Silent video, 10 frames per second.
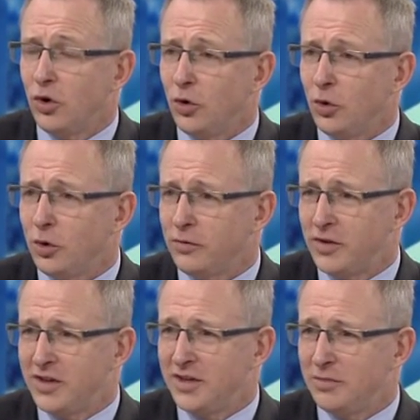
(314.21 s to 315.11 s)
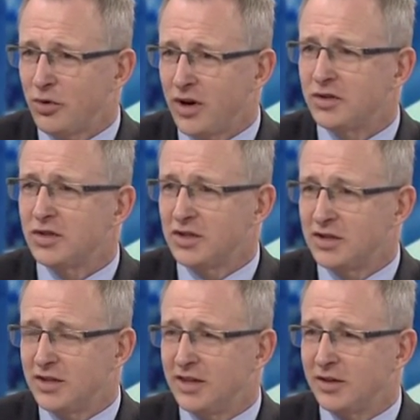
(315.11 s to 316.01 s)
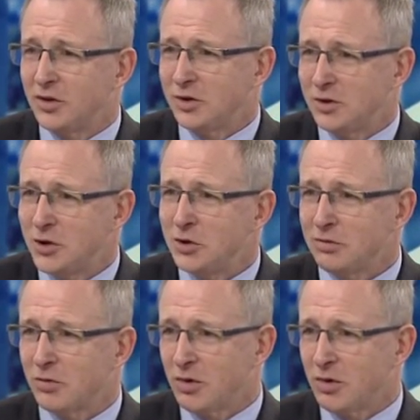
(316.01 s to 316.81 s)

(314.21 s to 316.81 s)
all of the processes that the Constitution